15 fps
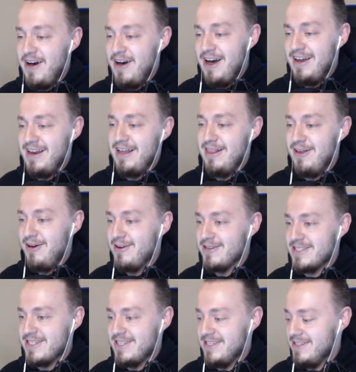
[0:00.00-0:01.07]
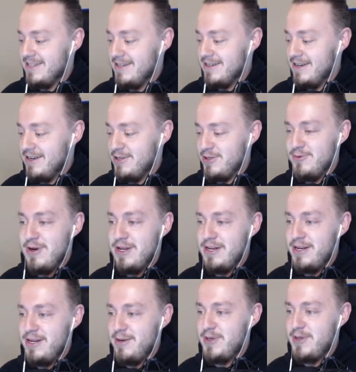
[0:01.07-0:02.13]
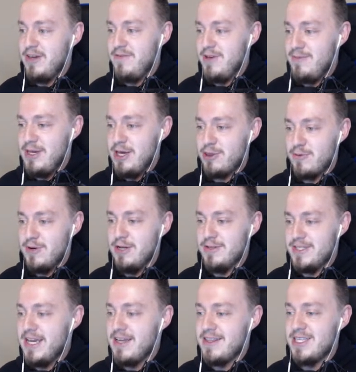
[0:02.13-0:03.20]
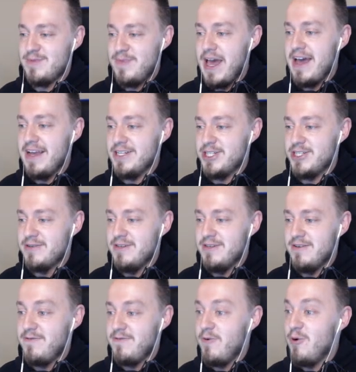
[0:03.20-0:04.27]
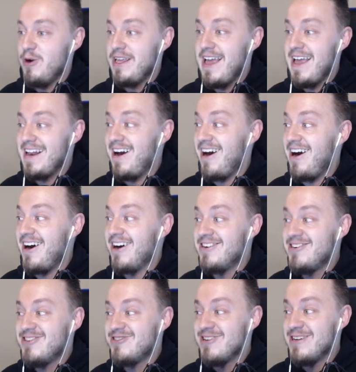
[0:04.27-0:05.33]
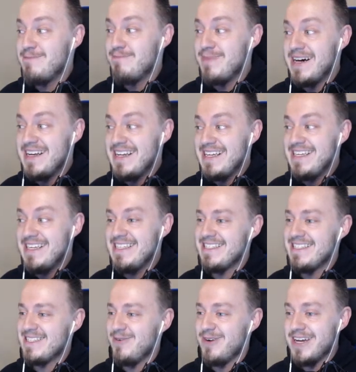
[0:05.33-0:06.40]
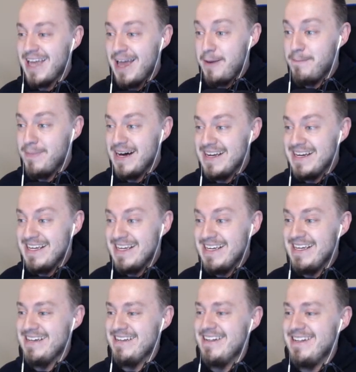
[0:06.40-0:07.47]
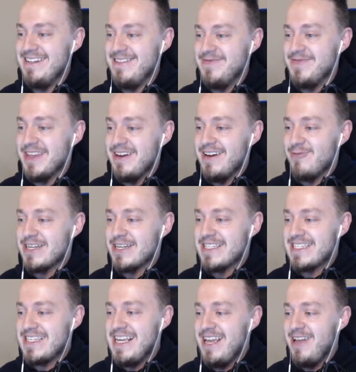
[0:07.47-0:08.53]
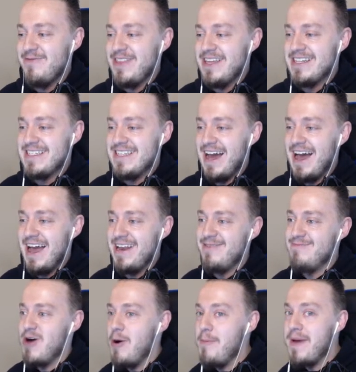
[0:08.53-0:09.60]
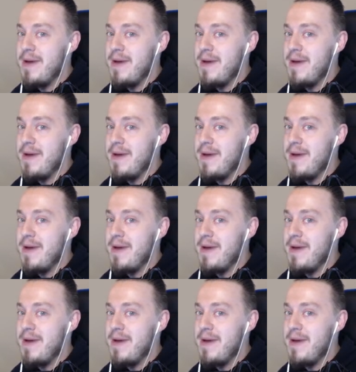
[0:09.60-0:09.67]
fine, I lost. You ended up giving me a thrill. Take this badge. 4,800 monies. We're getting money. Receive the Dynamo